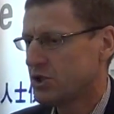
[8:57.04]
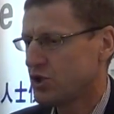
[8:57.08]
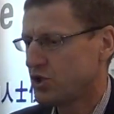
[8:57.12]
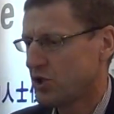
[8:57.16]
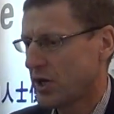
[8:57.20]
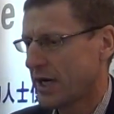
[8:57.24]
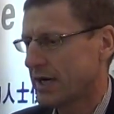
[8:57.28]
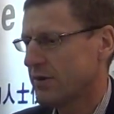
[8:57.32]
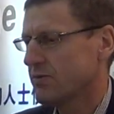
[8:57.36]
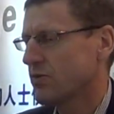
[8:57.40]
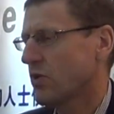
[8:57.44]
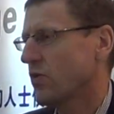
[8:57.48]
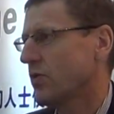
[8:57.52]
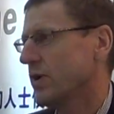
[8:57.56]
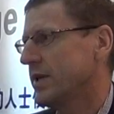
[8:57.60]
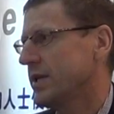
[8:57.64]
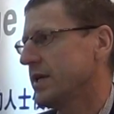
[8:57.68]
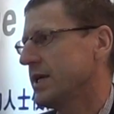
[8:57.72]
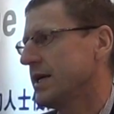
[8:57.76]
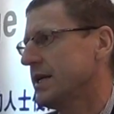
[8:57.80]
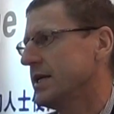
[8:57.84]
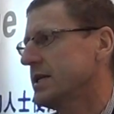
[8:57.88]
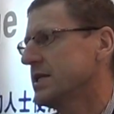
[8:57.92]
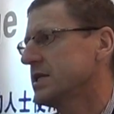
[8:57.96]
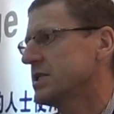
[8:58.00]
general in
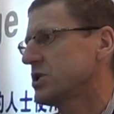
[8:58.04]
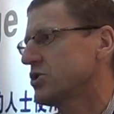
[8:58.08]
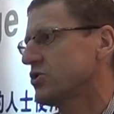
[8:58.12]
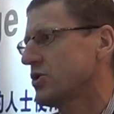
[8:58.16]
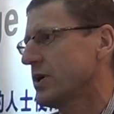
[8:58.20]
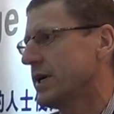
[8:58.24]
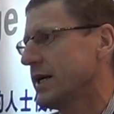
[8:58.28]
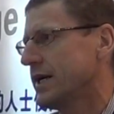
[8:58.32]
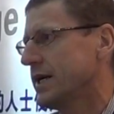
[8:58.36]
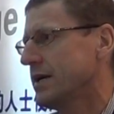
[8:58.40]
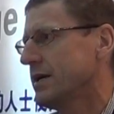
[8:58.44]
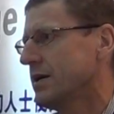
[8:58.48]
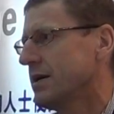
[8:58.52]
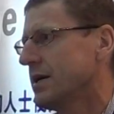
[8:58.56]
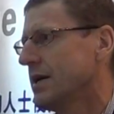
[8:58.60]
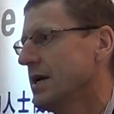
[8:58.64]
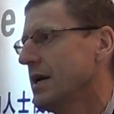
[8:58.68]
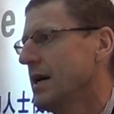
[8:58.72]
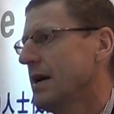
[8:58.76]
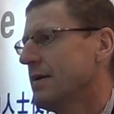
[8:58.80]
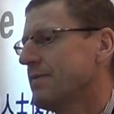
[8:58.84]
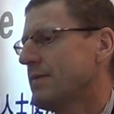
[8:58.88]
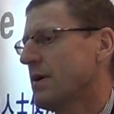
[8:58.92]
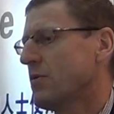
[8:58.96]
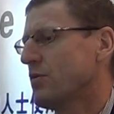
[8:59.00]
the industry,
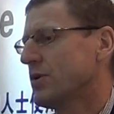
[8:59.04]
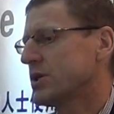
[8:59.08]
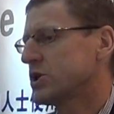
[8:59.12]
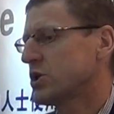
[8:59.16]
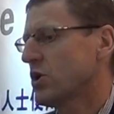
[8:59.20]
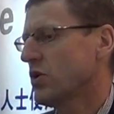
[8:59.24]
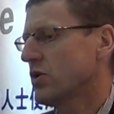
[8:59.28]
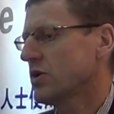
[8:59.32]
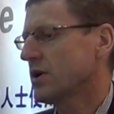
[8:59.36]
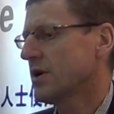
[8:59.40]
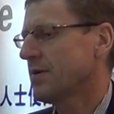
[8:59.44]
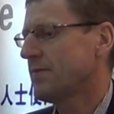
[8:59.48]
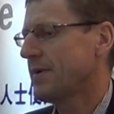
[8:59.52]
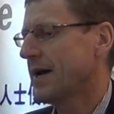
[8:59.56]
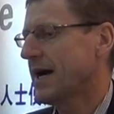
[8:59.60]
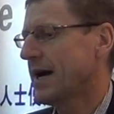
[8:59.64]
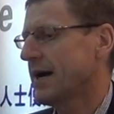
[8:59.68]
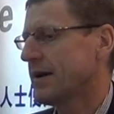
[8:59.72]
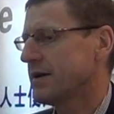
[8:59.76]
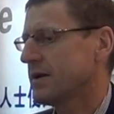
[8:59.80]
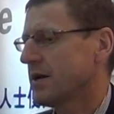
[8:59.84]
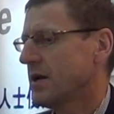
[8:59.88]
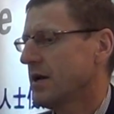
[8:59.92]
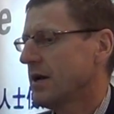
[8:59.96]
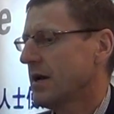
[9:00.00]
but we're talking
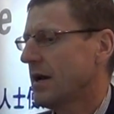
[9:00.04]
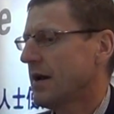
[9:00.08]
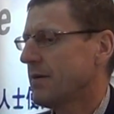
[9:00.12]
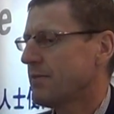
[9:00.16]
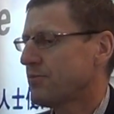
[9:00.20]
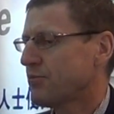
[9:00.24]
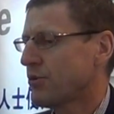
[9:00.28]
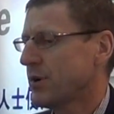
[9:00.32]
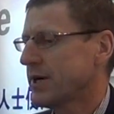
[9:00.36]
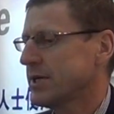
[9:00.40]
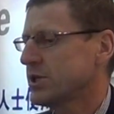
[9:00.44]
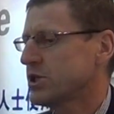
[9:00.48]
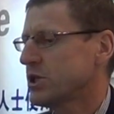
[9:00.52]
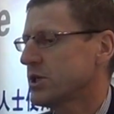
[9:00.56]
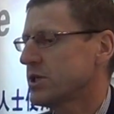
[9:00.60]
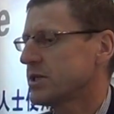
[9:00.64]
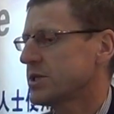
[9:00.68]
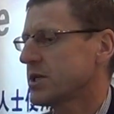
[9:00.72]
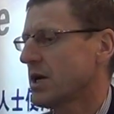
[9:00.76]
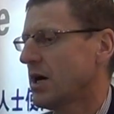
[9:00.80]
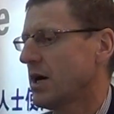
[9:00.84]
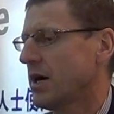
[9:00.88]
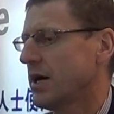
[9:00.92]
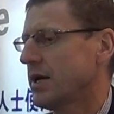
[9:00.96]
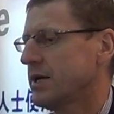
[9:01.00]
about
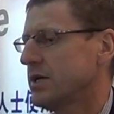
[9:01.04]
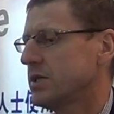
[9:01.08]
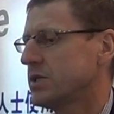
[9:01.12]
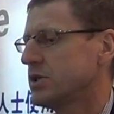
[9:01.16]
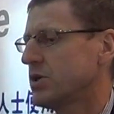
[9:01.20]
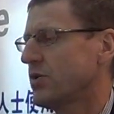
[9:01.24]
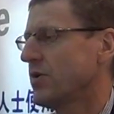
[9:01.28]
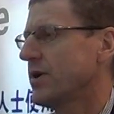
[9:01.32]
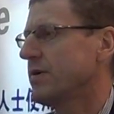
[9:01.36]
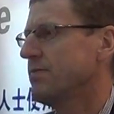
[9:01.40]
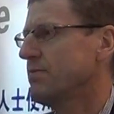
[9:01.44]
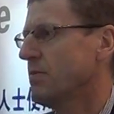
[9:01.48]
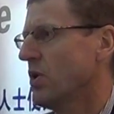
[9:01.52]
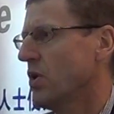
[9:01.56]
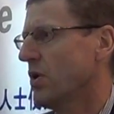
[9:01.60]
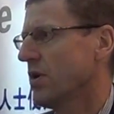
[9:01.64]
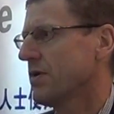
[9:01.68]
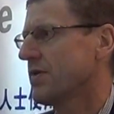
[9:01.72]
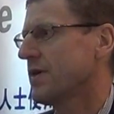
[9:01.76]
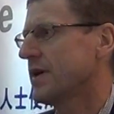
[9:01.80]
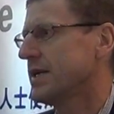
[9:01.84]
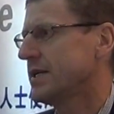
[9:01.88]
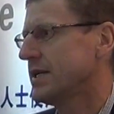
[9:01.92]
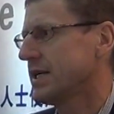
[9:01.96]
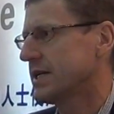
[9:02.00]
pressures on doing more
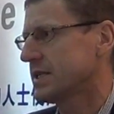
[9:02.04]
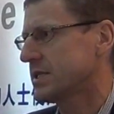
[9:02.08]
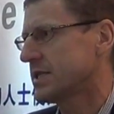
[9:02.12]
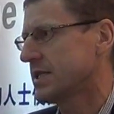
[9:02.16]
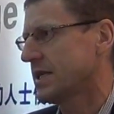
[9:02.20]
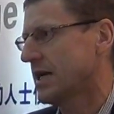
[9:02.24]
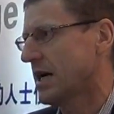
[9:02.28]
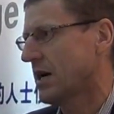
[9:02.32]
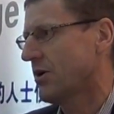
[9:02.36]
than just the